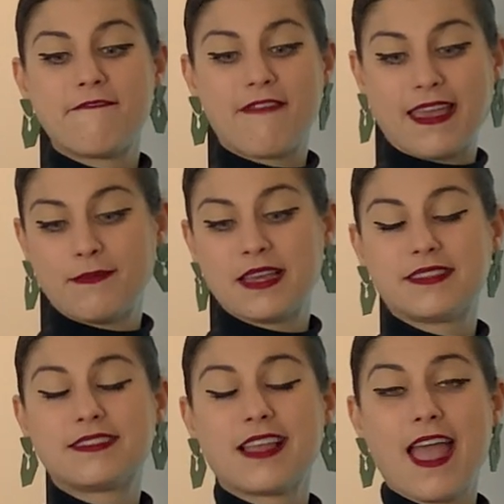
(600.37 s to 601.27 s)

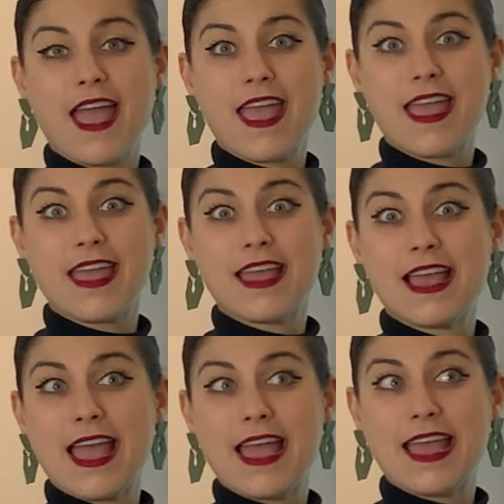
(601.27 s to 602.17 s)
famous
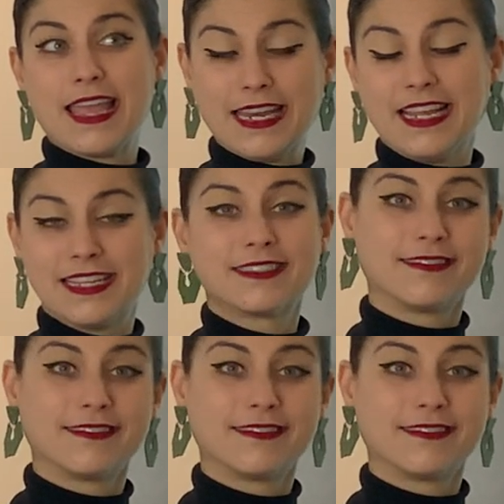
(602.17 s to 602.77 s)
in his